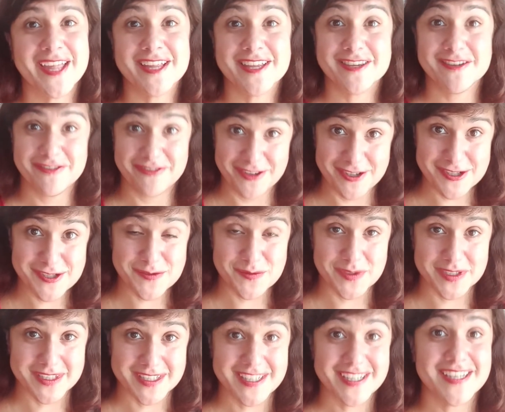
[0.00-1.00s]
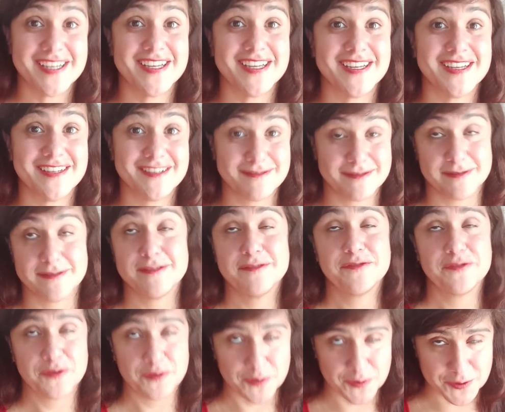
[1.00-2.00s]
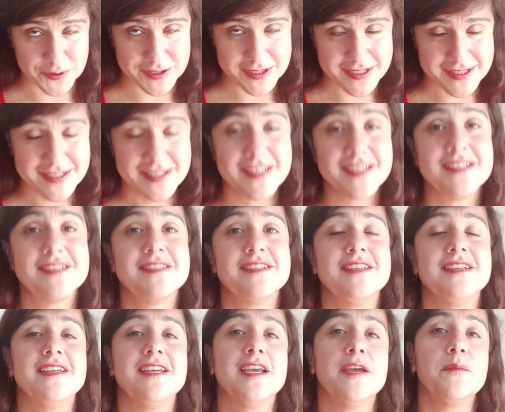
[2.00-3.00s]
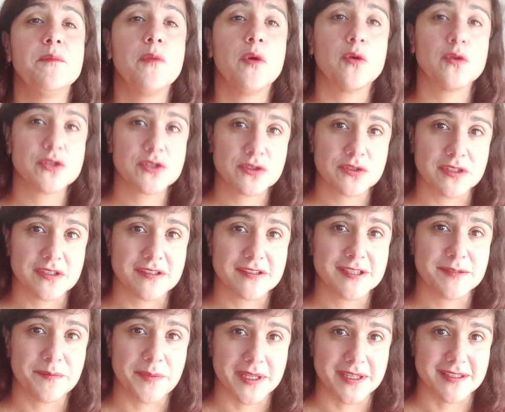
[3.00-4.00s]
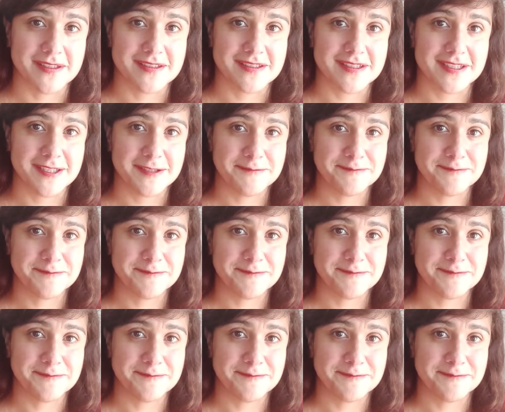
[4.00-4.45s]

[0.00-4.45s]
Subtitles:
The first one, of course, is the emotional dependency.